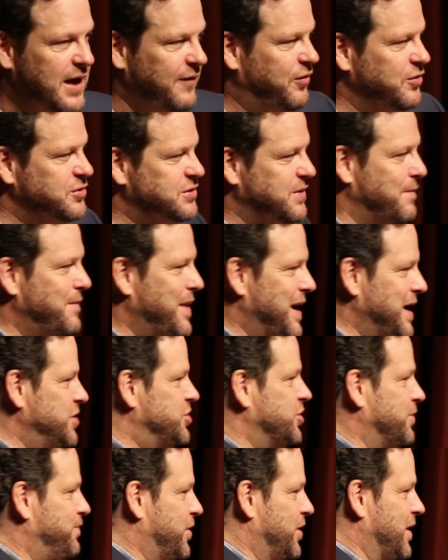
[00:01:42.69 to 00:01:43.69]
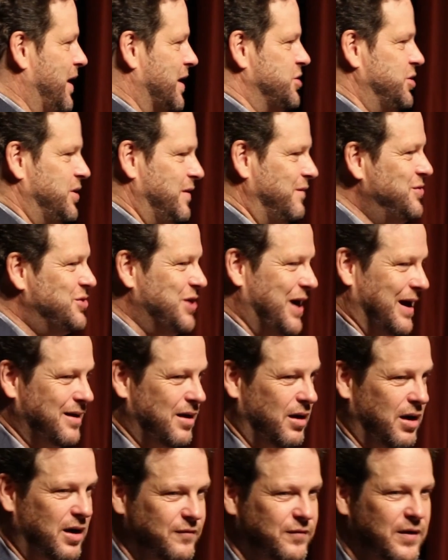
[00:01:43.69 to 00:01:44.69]
if there's a major production of
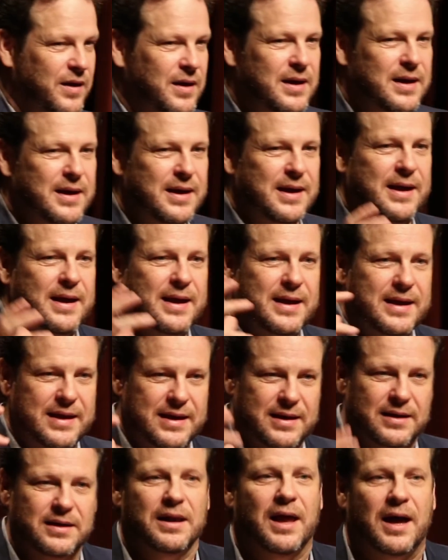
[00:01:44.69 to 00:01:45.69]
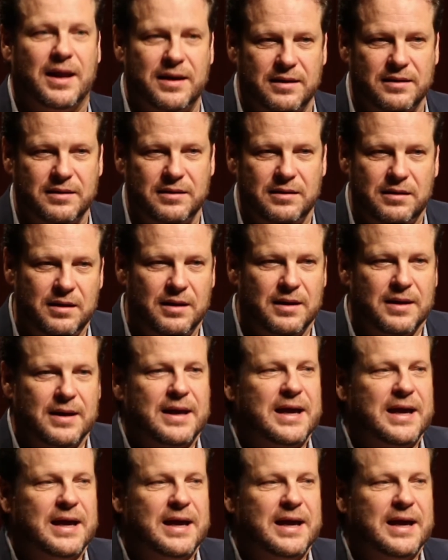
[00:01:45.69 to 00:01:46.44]
Chekhov in London,